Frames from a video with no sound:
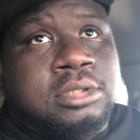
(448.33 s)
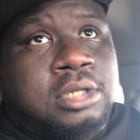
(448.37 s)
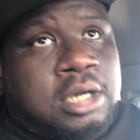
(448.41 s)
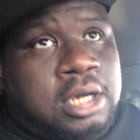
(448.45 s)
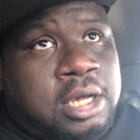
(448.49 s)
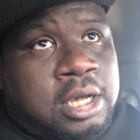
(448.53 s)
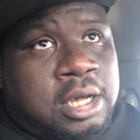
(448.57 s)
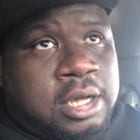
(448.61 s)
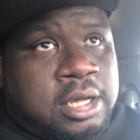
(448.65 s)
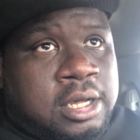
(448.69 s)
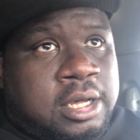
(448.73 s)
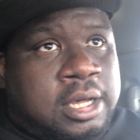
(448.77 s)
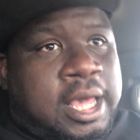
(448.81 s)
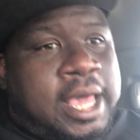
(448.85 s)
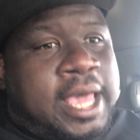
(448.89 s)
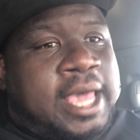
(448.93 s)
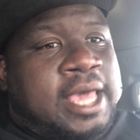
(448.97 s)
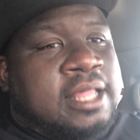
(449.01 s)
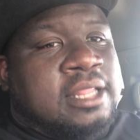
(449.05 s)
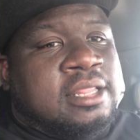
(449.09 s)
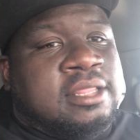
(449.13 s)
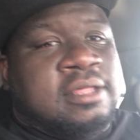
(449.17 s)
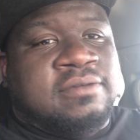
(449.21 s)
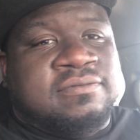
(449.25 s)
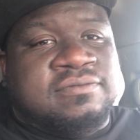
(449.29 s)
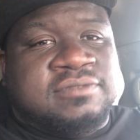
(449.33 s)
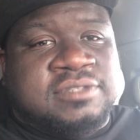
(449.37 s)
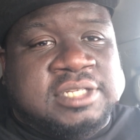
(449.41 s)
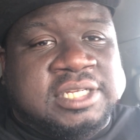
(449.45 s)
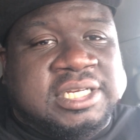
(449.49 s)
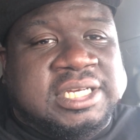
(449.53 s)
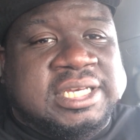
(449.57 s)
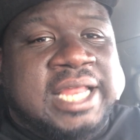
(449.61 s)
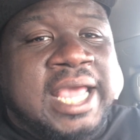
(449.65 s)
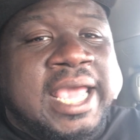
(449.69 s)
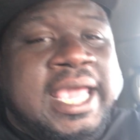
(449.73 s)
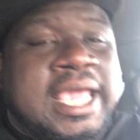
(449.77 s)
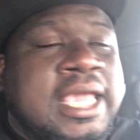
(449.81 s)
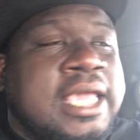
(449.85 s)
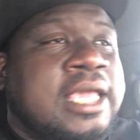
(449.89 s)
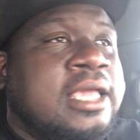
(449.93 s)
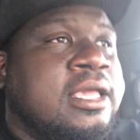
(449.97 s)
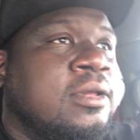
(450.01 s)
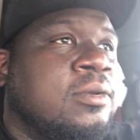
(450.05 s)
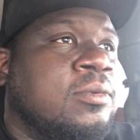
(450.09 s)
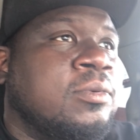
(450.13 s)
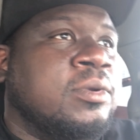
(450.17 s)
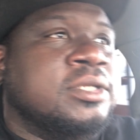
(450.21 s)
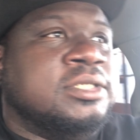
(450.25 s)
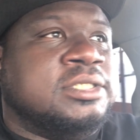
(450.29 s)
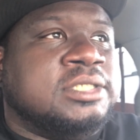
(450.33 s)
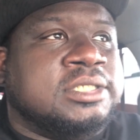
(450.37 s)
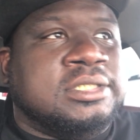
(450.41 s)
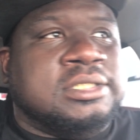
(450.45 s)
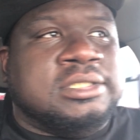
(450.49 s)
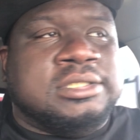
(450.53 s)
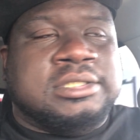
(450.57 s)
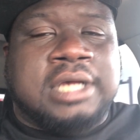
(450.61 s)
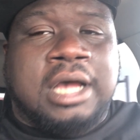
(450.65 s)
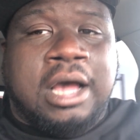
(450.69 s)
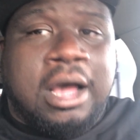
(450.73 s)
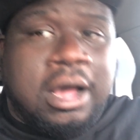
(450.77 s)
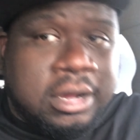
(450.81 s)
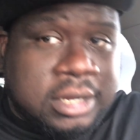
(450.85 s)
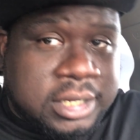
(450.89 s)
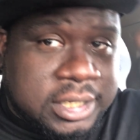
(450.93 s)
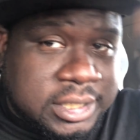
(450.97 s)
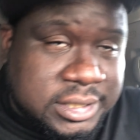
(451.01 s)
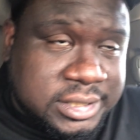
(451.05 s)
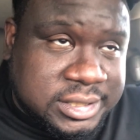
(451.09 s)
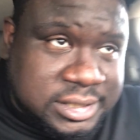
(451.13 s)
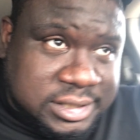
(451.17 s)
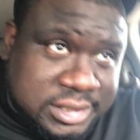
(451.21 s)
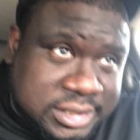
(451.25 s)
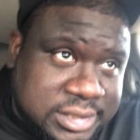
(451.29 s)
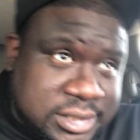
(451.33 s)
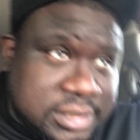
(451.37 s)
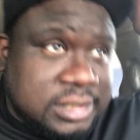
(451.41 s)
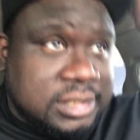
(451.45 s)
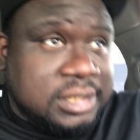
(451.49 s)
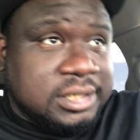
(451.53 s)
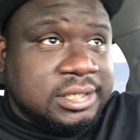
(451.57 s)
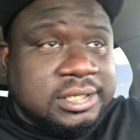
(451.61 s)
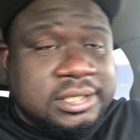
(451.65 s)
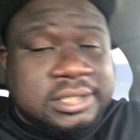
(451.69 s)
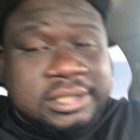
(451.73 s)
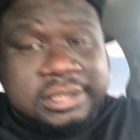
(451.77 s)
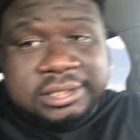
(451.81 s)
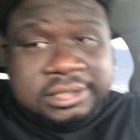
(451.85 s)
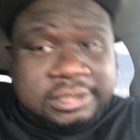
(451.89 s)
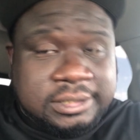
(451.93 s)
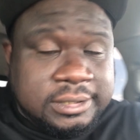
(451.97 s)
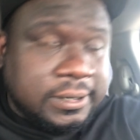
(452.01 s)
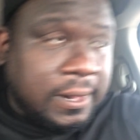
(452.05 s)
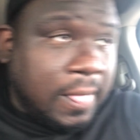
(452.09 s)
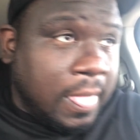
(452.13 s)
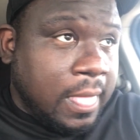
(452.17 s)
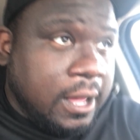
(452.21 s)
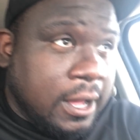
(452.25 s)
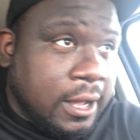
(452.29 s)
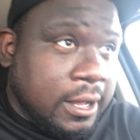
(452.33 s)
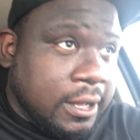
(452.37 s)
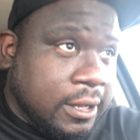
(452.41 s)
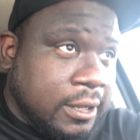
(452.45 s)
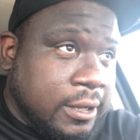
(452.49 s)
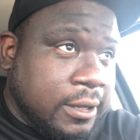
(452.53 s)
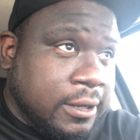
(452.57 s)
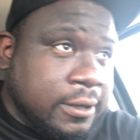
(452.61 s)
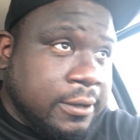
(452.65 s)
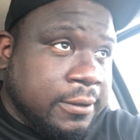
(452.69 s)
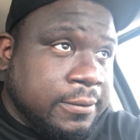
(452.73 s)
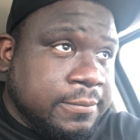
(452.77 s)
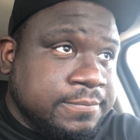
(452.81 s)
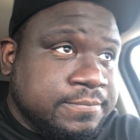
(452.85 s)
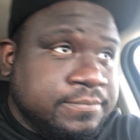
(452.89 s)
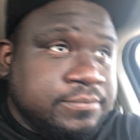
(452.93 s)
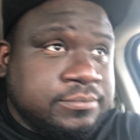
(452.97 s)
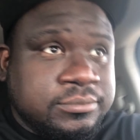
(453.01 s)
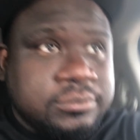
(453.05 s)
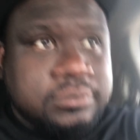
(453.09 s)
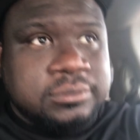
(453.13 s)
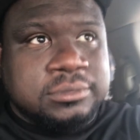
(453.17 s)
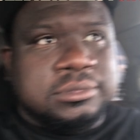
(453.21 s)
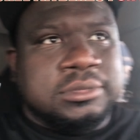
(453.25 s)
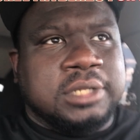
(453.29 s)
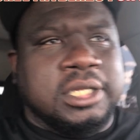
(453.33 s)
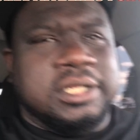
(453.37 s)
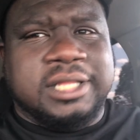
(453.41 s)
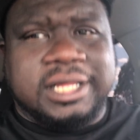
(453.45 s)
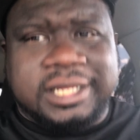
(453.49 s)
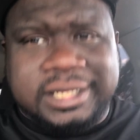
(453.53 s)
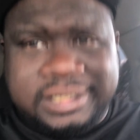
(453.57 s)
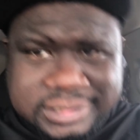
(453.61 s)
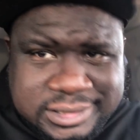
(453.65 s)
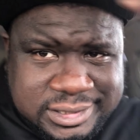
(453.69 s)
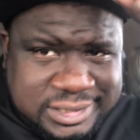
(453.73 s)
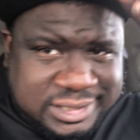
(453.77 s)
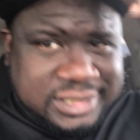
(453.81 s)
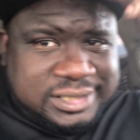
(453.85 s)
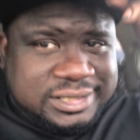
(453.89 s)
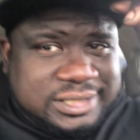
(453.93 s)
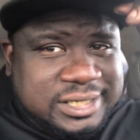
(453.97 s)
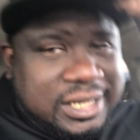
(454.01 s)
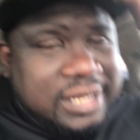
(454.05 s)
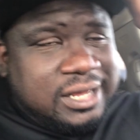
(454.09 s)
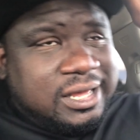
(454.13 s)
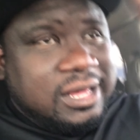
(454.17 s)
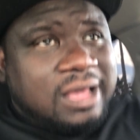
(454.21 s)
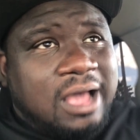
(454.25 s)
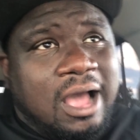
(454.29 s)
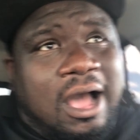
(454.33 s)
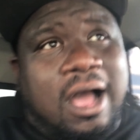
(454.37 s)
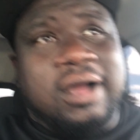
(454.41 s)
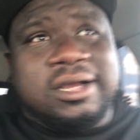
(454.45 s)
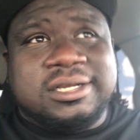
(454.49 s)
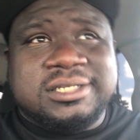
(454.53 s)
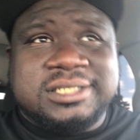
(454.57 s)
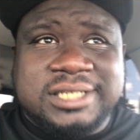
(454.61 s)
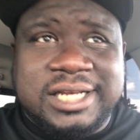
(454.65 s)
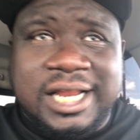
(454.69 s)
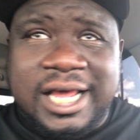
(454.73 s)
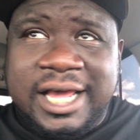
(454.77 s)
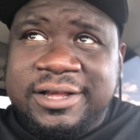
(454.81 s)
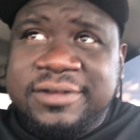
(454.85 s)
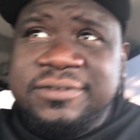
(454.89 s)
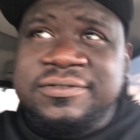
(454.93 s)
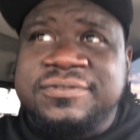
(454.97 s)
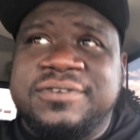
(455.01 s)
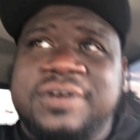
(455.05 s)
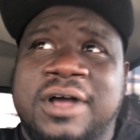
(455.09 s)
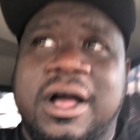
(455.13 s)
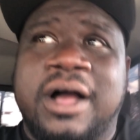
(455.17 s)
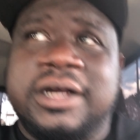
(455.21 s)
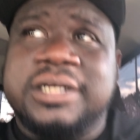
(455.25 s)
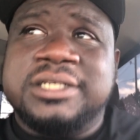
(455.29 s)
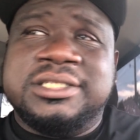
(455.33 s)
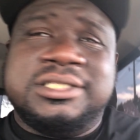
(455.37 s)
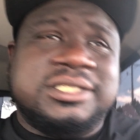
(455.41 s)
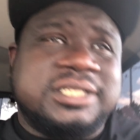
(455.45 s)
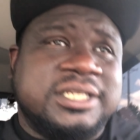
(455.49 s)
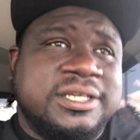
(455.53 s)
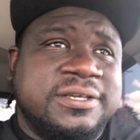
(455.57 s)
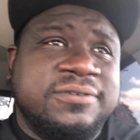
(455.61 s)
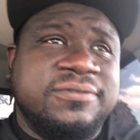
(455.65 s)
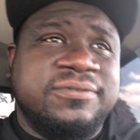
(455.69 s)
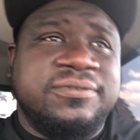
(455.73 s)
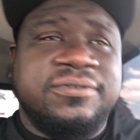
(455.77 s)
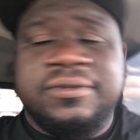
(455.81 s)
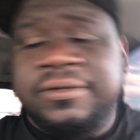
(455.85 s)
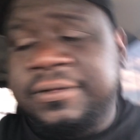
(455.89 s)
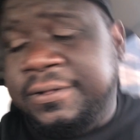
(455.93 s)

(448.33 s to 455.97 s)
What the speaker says: as of today, which is August, I think August 9th, August 10th,